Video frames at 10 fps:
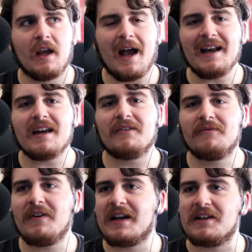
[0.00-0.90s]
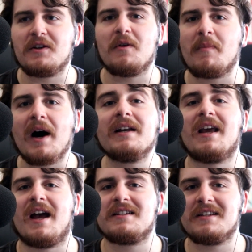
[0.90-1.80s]
I gotta fucking do the
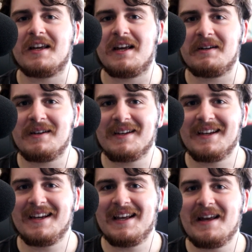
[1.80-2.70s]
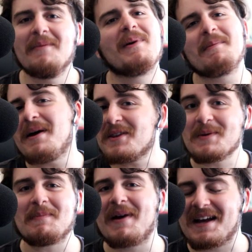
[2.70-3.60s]
podcast again. But I'm not
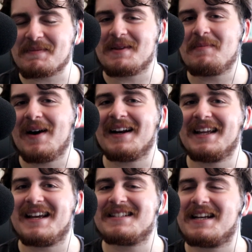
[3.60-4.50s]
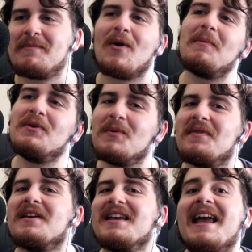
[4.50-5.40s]
doing Pass Me the Podcast anymore. I'm doing
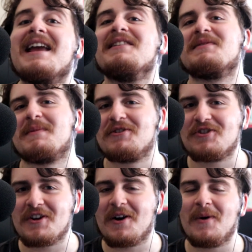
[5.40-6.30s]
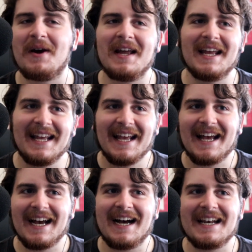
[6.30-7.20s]
the Gainzmen Show.
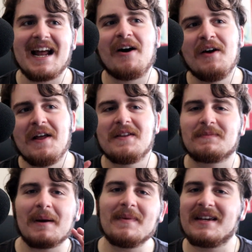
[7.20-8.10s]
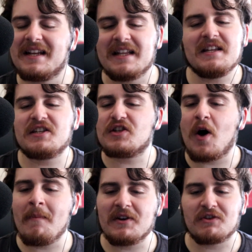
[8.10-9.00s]
Now, there's probably this is
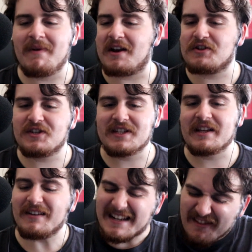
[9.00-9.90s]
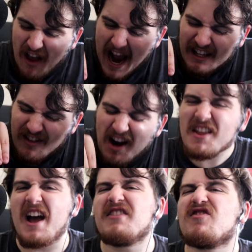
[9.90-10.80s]
all mishmash. This is literally
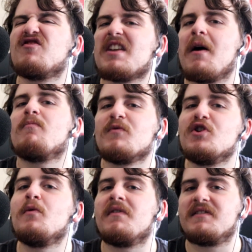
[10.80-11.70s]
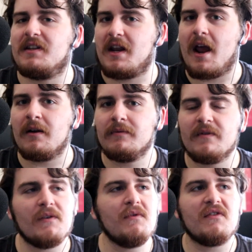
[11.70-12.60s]
I just doing this today.
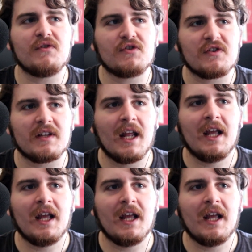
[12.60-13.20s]
This is just